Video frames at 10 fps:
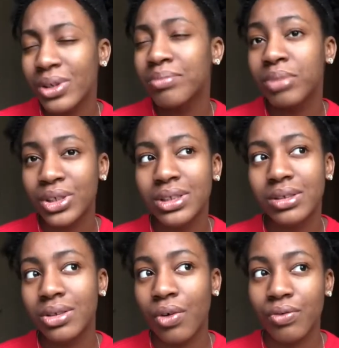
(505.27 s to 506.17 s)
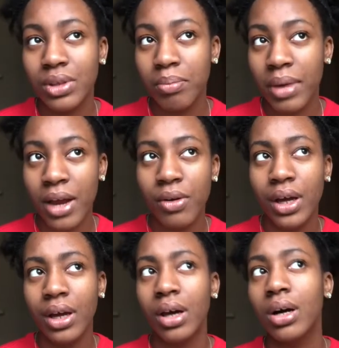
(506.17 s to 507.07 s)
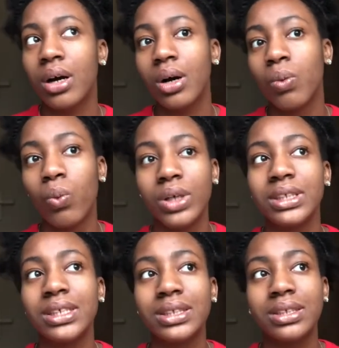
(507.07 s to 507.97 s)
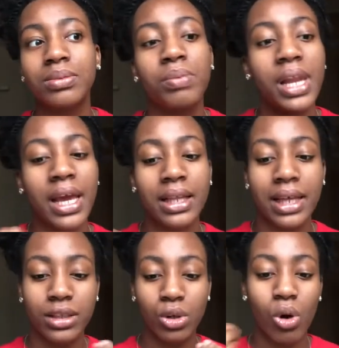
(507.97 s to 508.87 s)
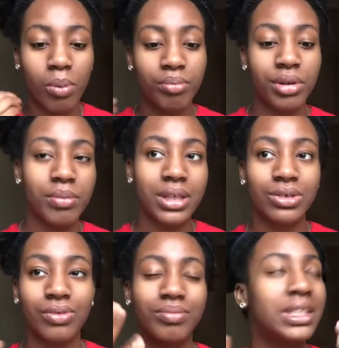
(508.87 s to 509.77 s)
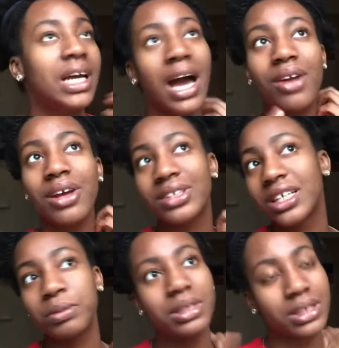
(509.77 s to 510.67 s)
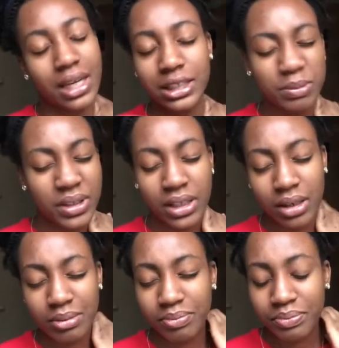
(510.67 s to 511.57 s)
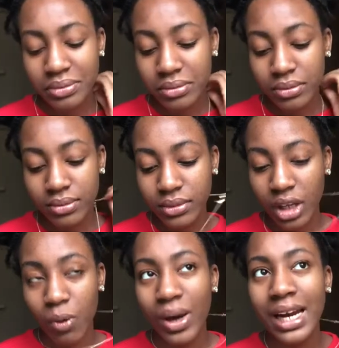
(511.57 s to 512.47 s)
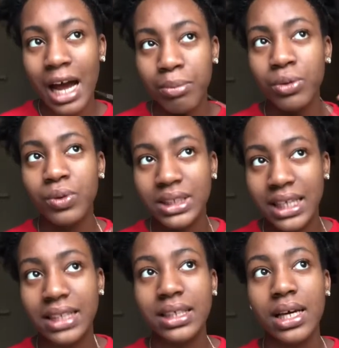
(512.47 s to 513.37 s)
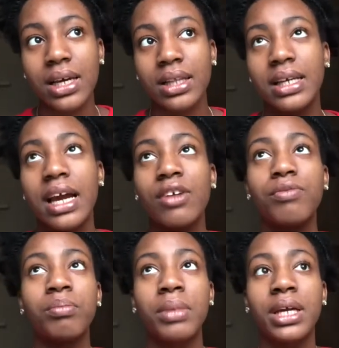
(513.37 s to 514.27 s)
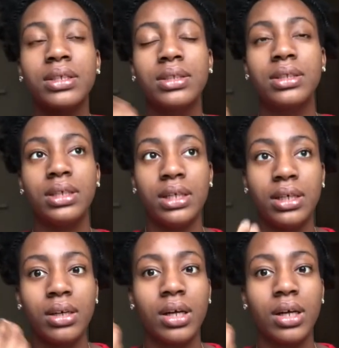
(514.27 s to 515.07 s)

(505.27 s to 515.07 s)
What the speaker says: person of the pairing wasn't playing like the complement of, I don't know how to explain it, guys, but what happened was that they kind of made the